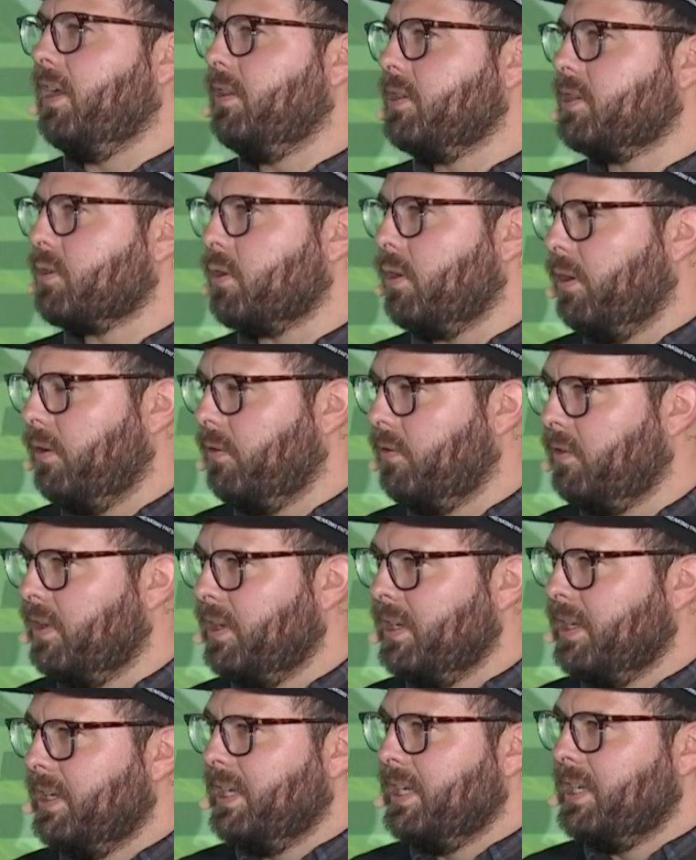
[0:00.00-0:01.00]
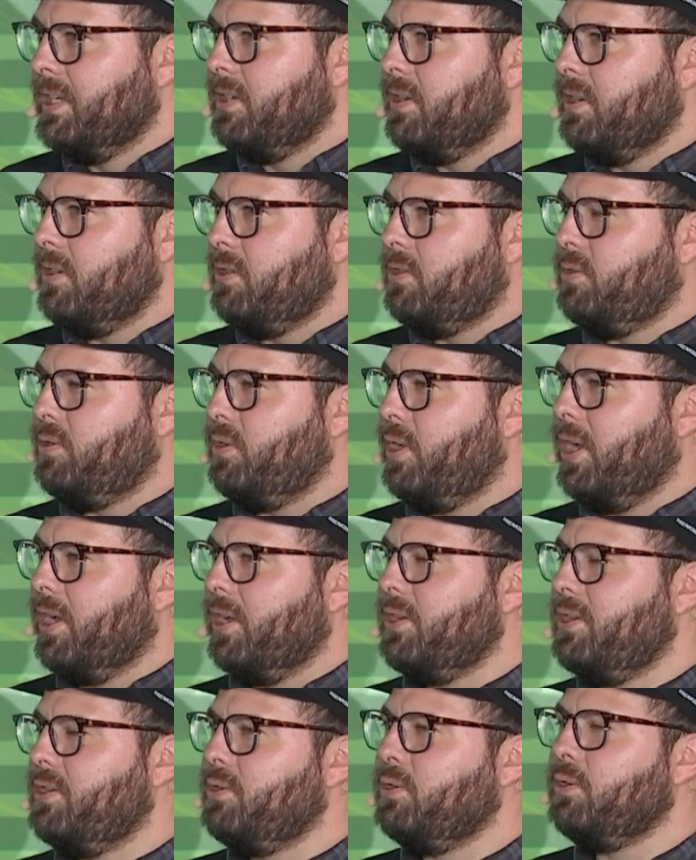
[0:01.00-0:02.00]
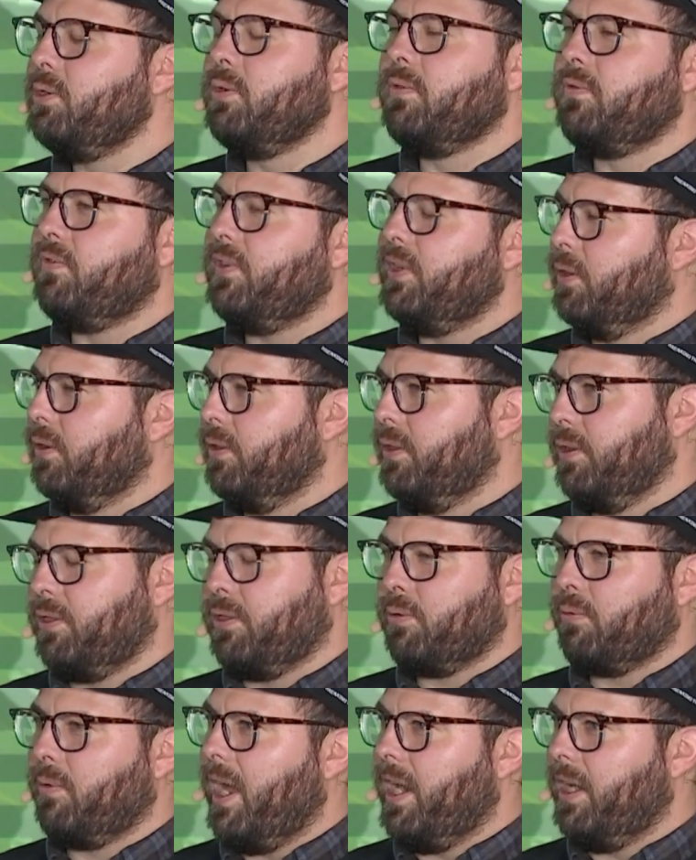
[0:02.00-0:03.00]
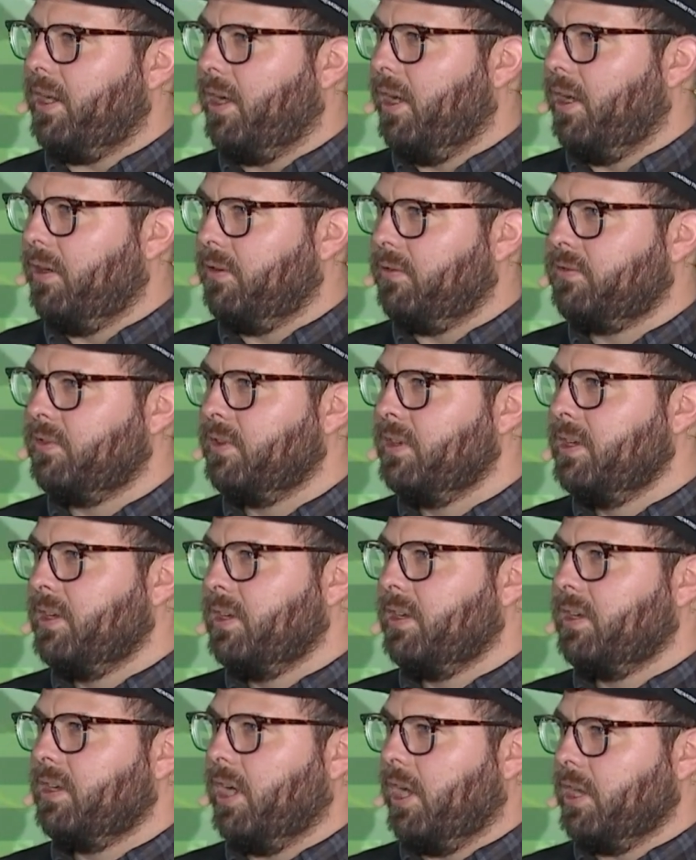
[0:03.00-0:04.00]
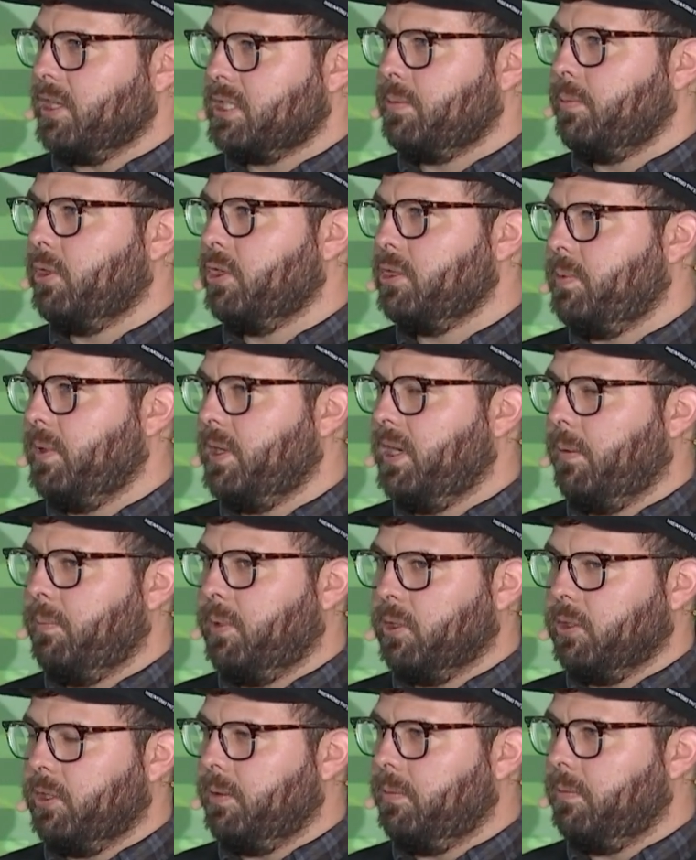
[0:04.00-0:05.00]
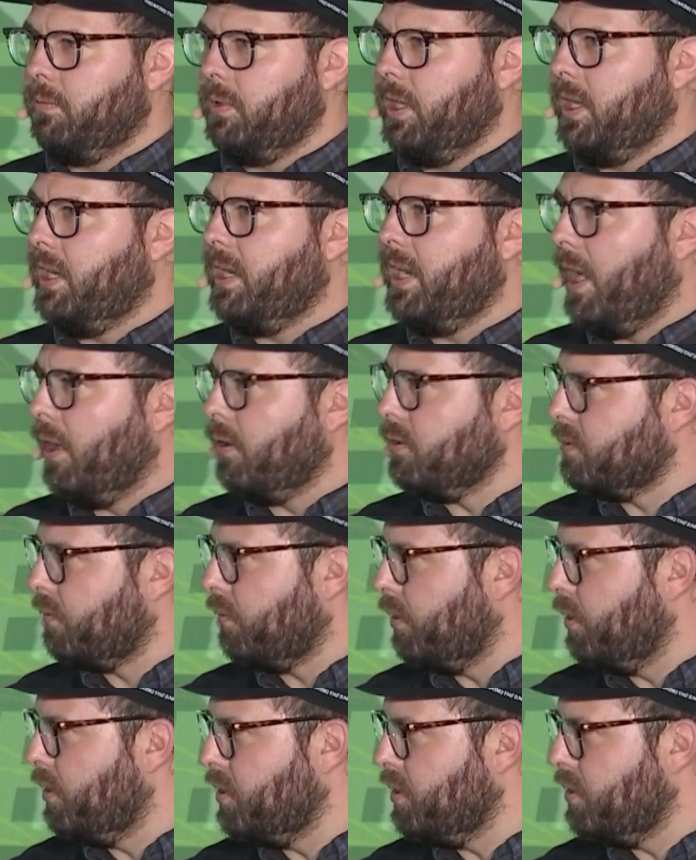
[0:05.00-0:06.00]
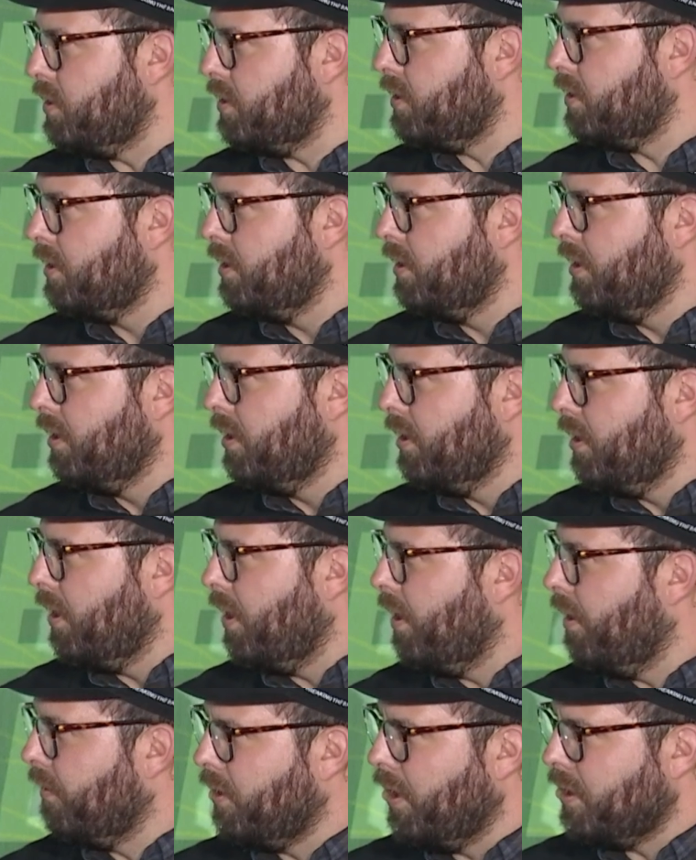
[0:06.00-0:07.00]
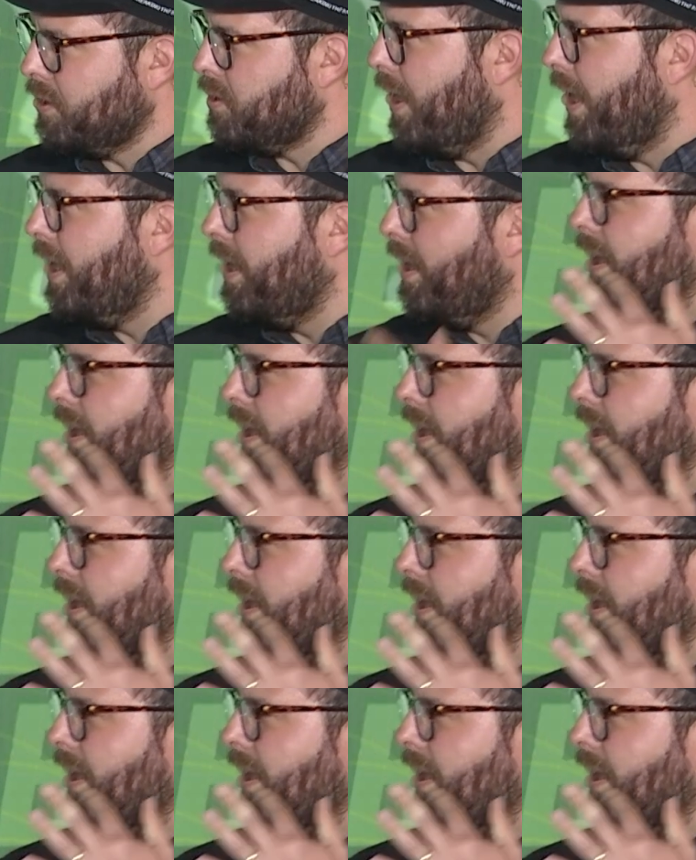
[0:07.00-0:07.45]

the sort of, do you feel the threat of customers building in-house versions of Gusto?